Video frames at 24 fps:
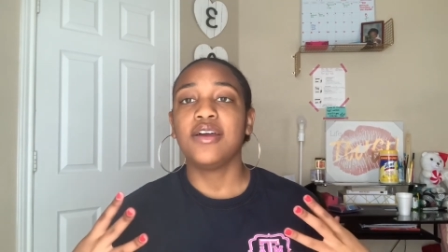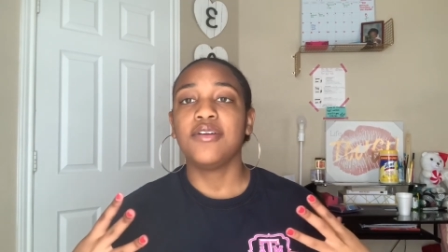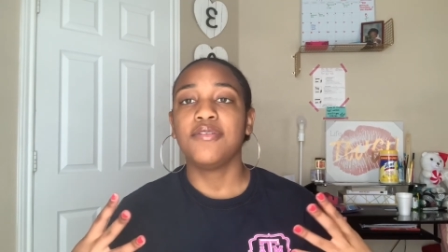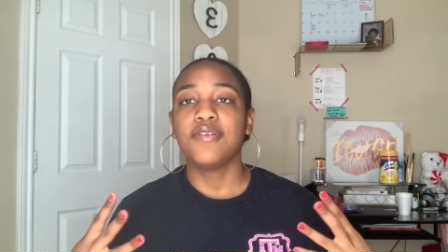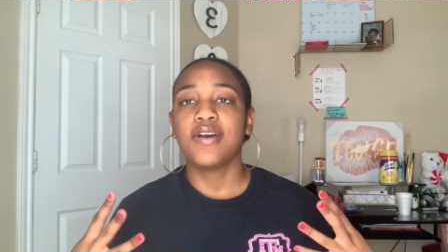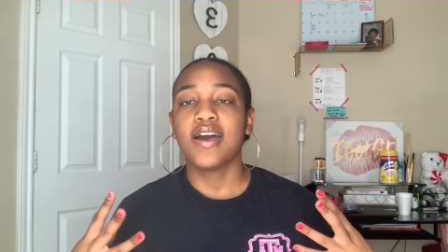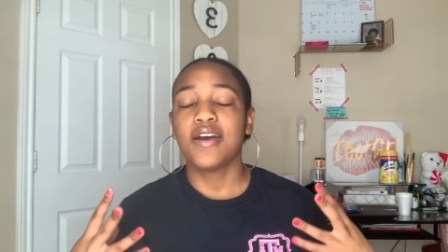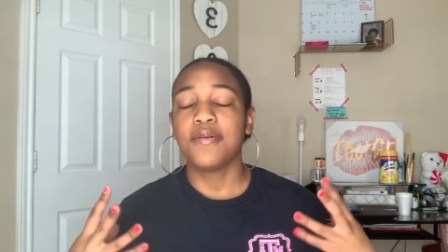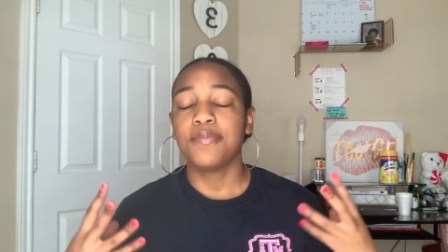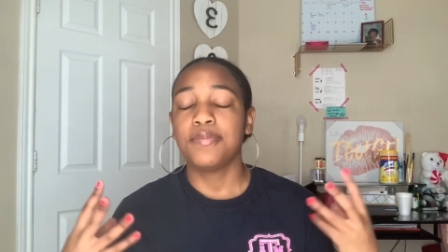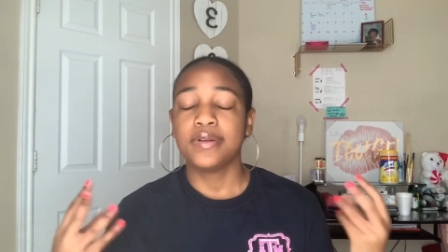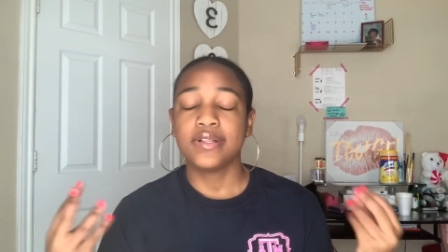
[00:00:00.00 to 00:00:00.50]

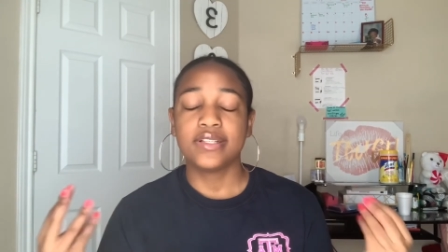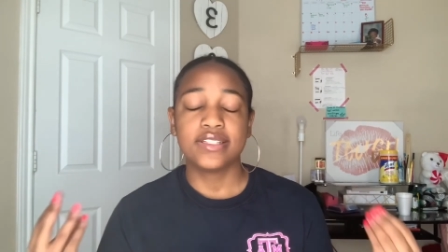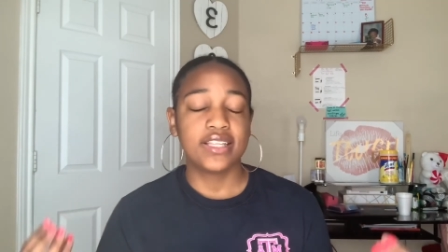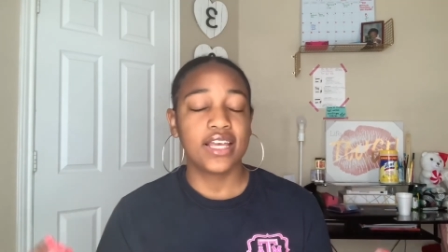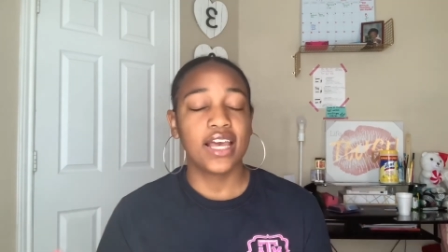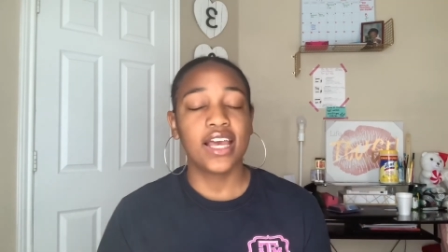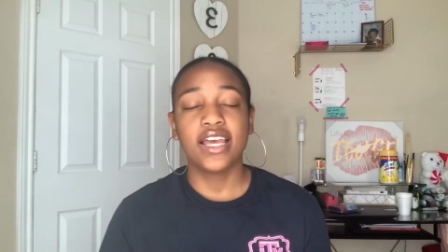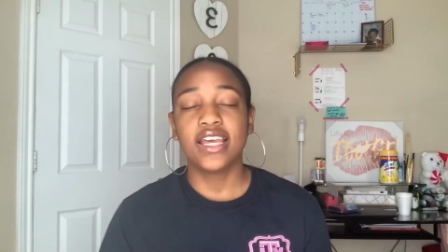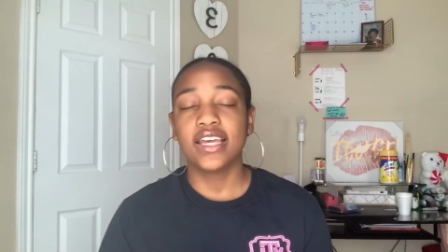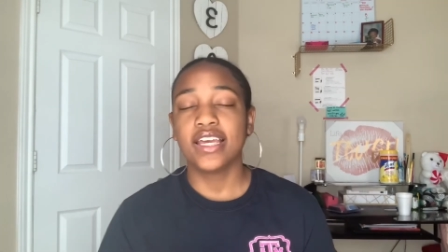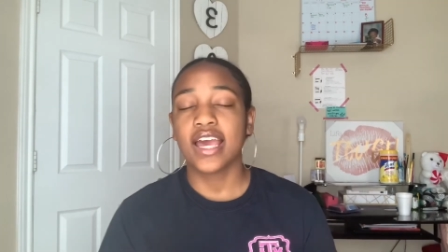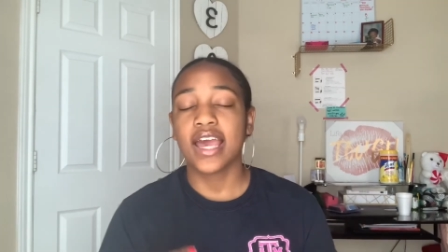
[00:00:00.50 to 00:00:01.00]
have been
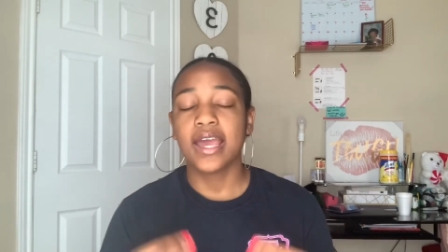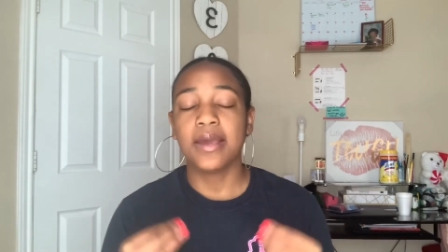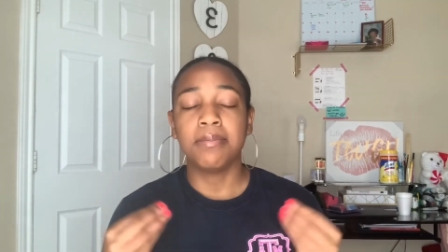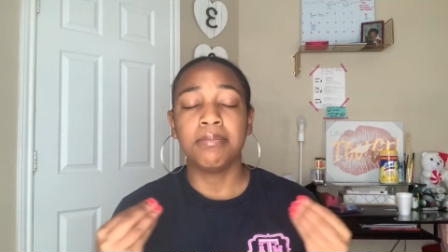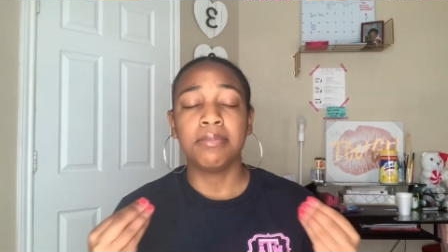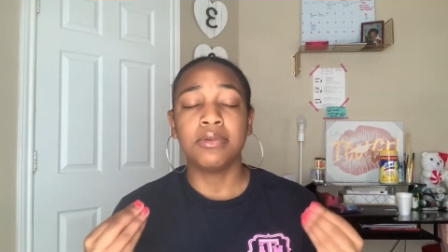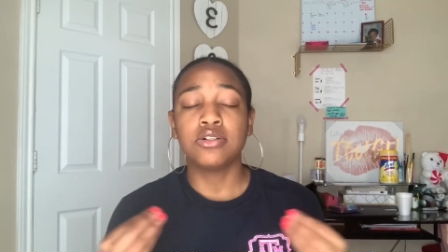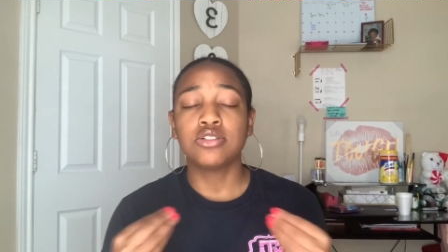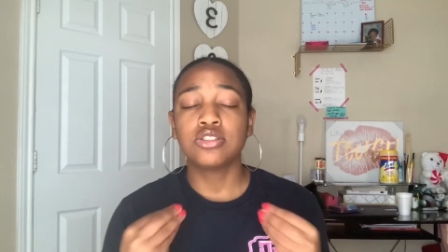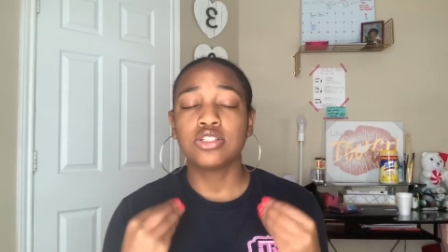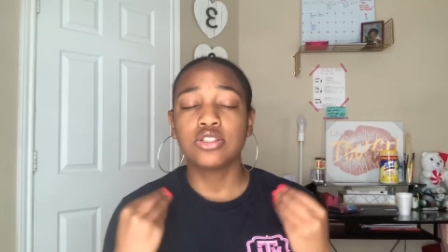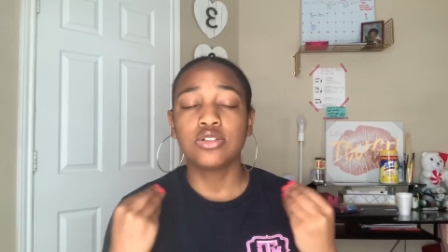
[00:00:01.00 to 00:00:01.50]
taking a
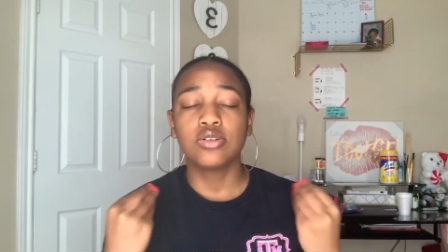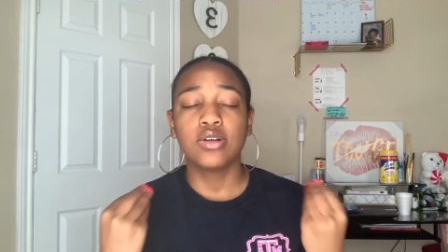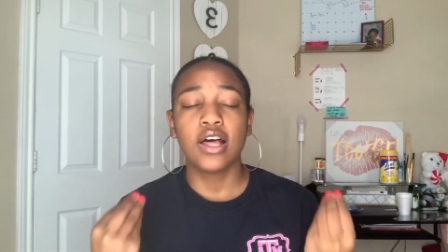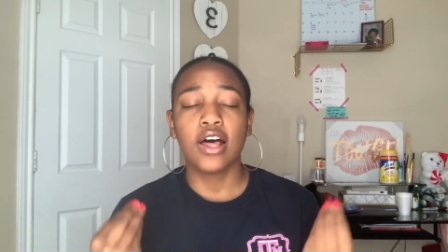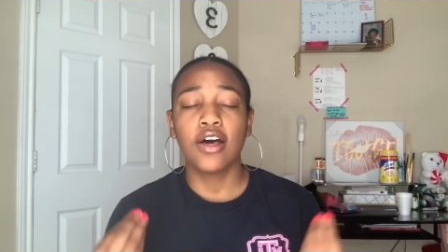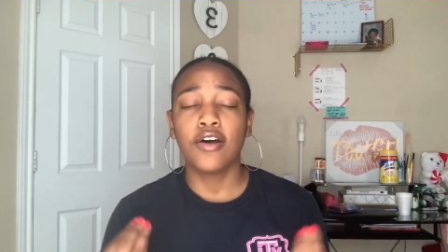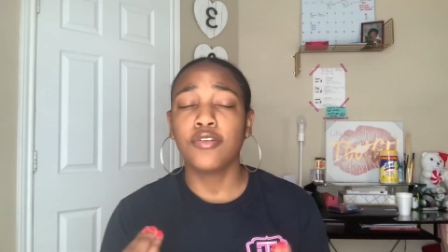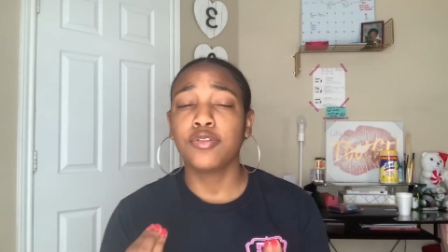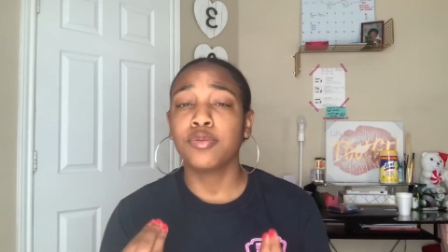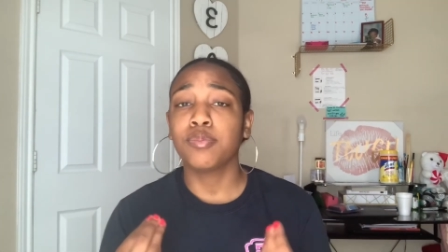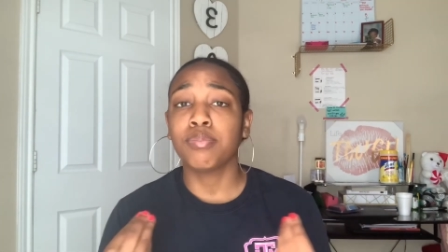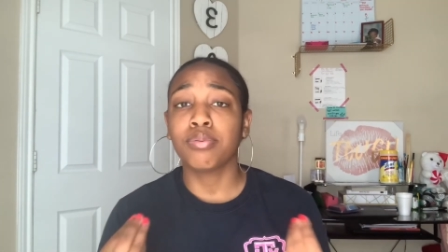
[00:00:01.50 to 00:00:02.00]
mental
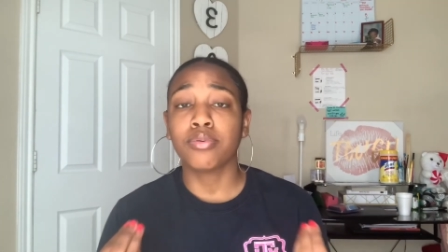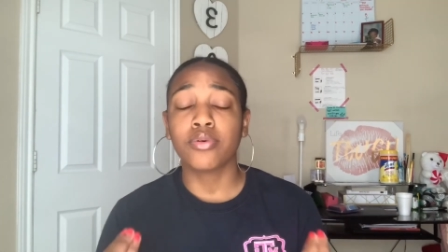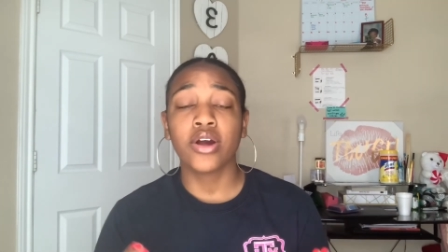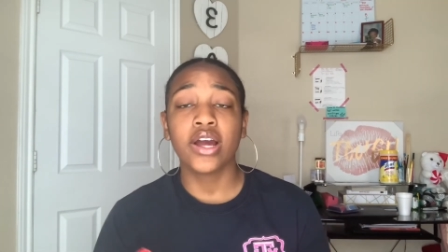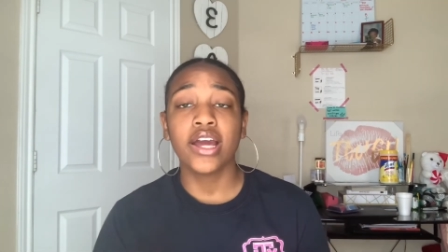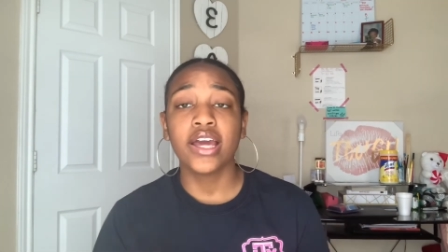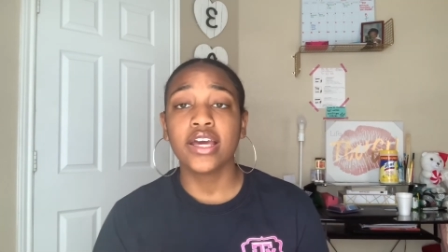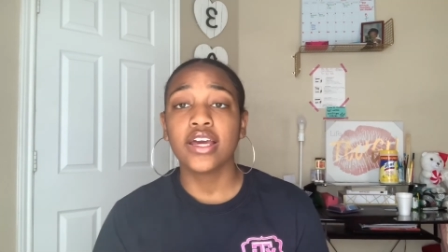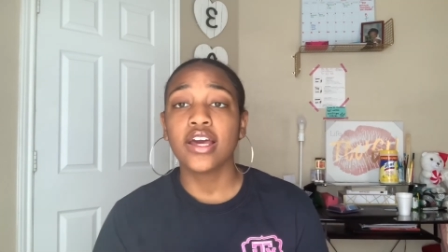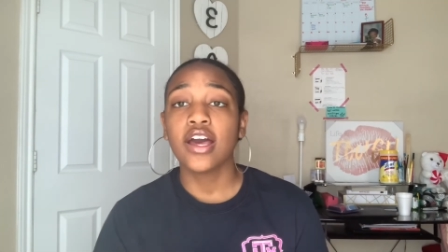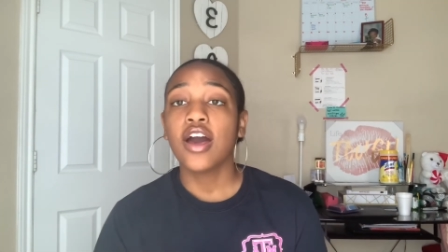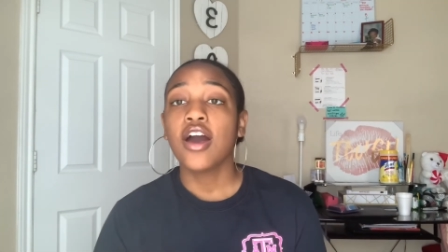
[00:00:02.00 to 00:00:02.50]
health
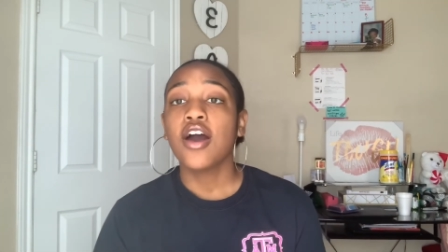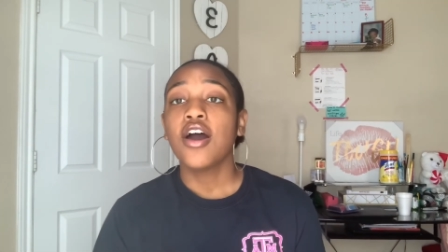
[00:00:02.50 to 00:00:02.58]
break